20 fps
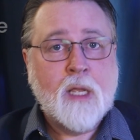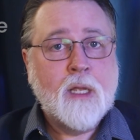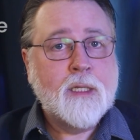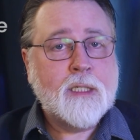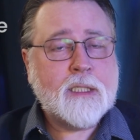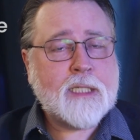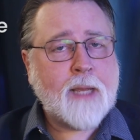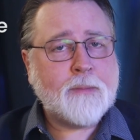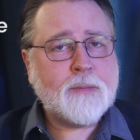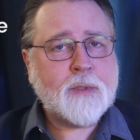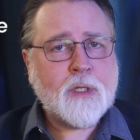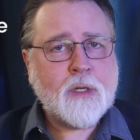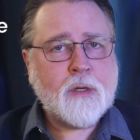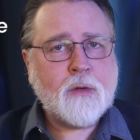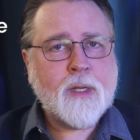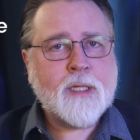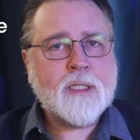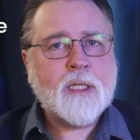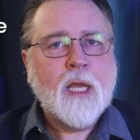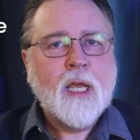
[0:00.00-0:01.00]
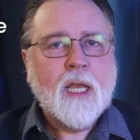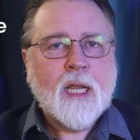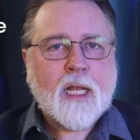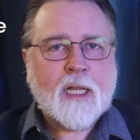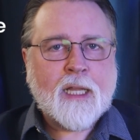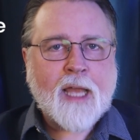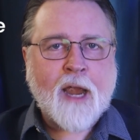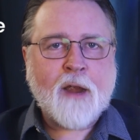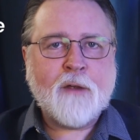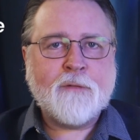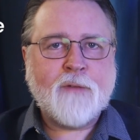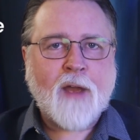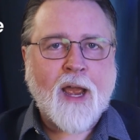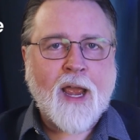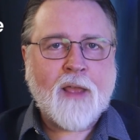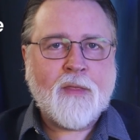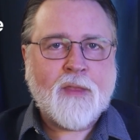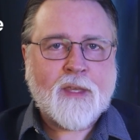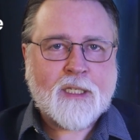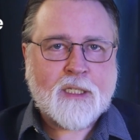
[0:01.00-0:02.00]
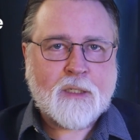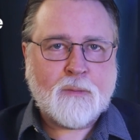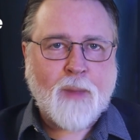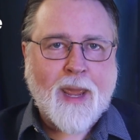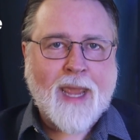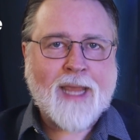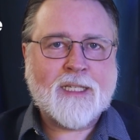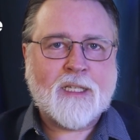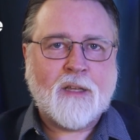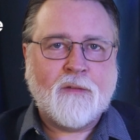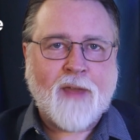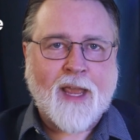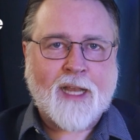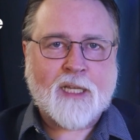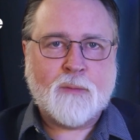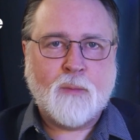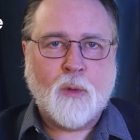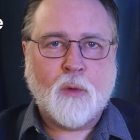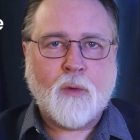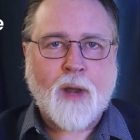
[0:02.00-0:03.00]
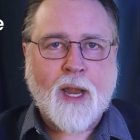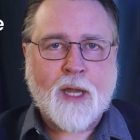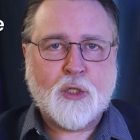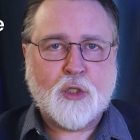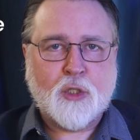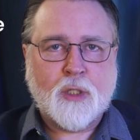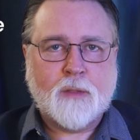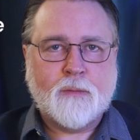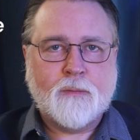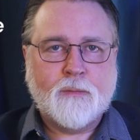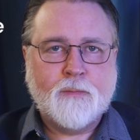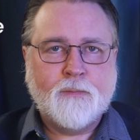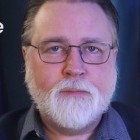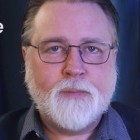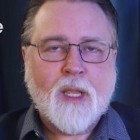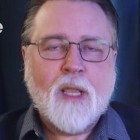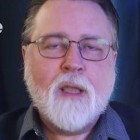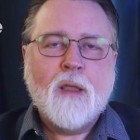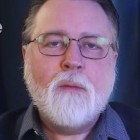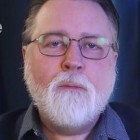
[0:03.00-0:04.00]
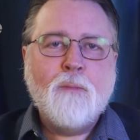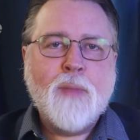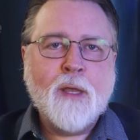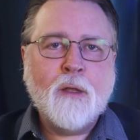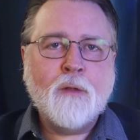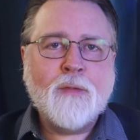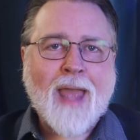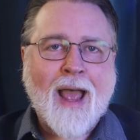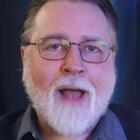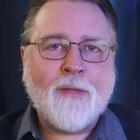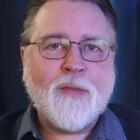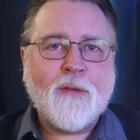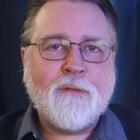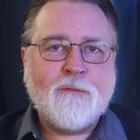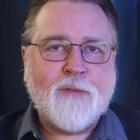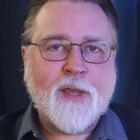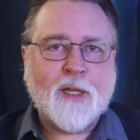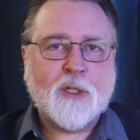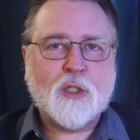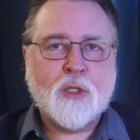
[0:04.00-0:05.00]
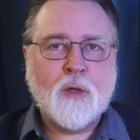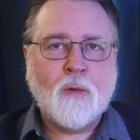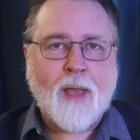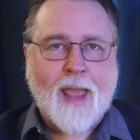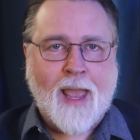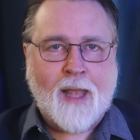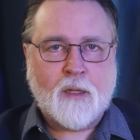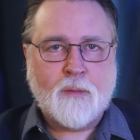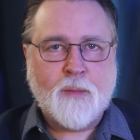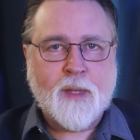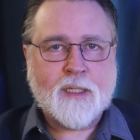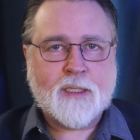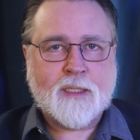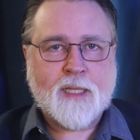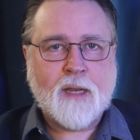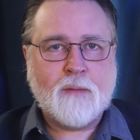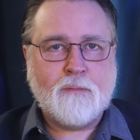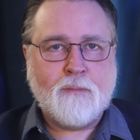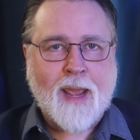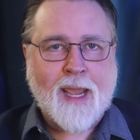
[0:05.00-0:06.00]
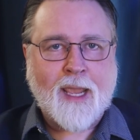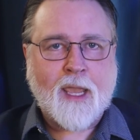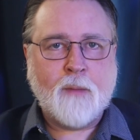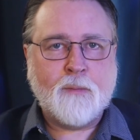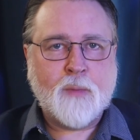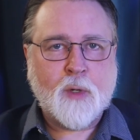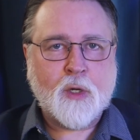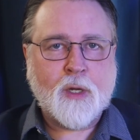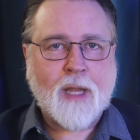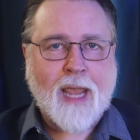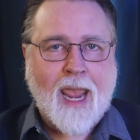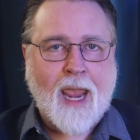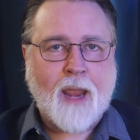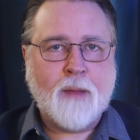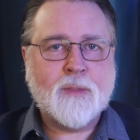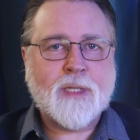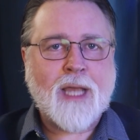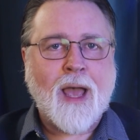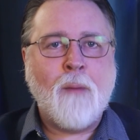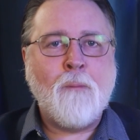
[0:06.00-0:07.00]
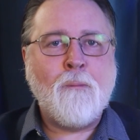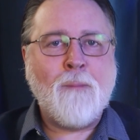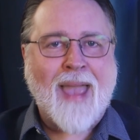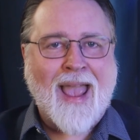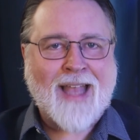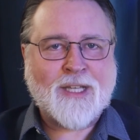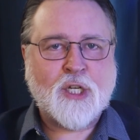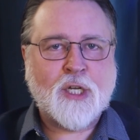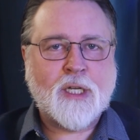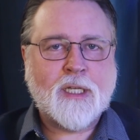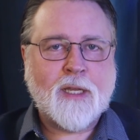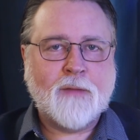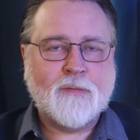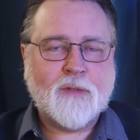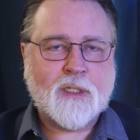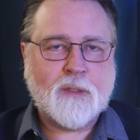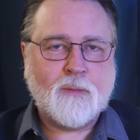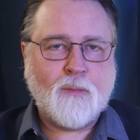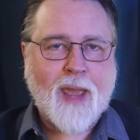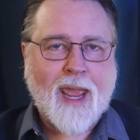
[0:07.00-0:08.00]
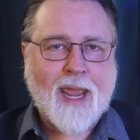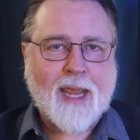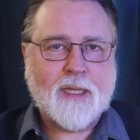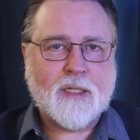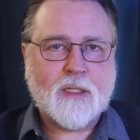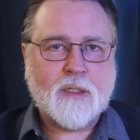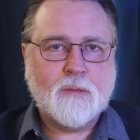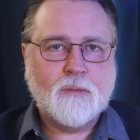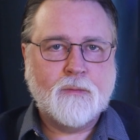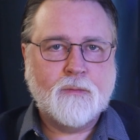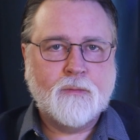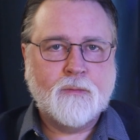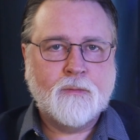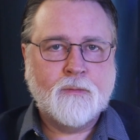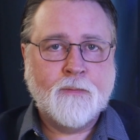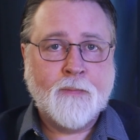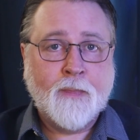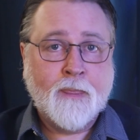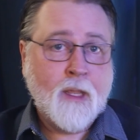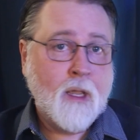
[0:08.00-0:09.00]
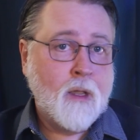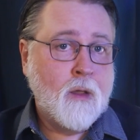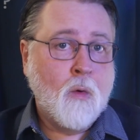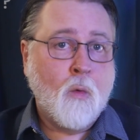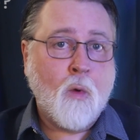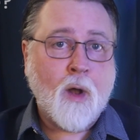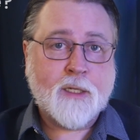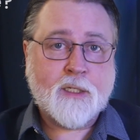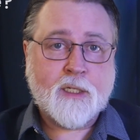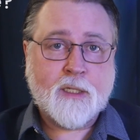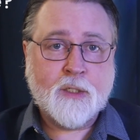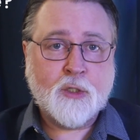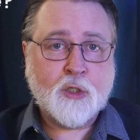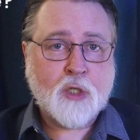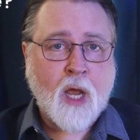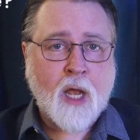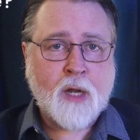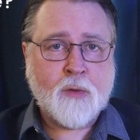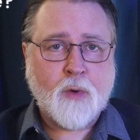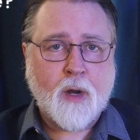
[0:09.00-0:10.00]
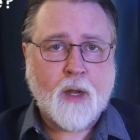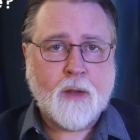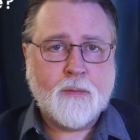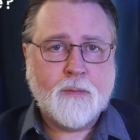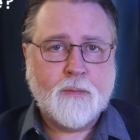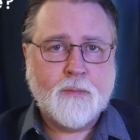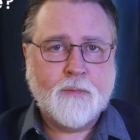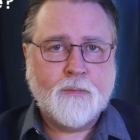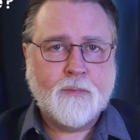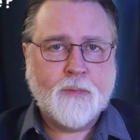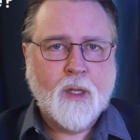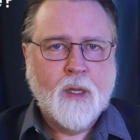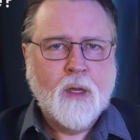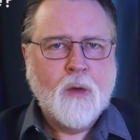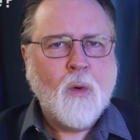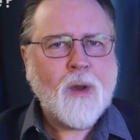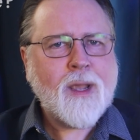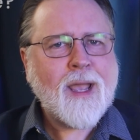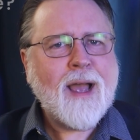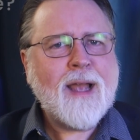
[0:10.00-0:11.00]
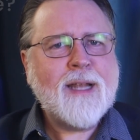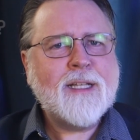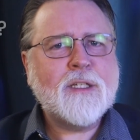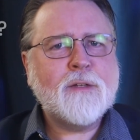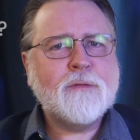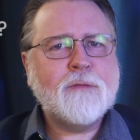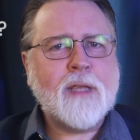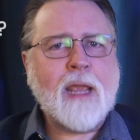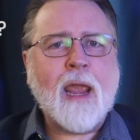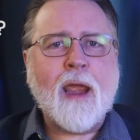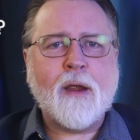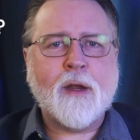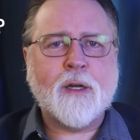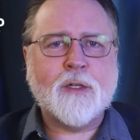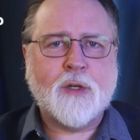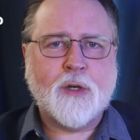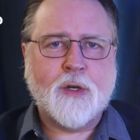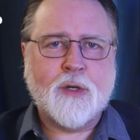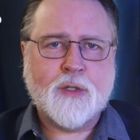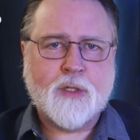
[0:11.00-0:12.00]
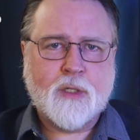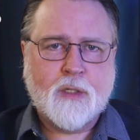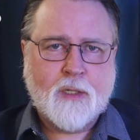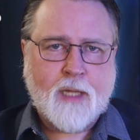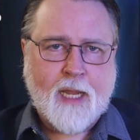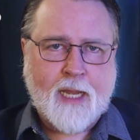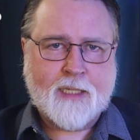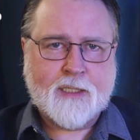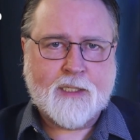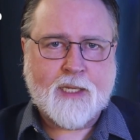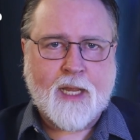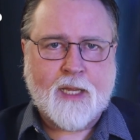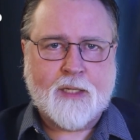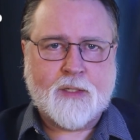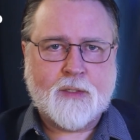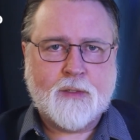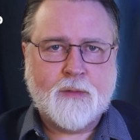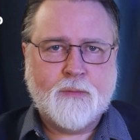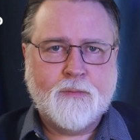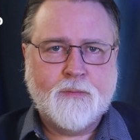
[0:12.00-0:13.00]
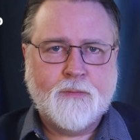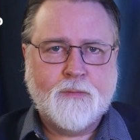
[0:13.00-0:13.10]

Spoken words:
Step 2 is clarify the space of exploration. Build out the fictional elements that make up your game's imaginative space. What's the genre? What kinds of characters exist?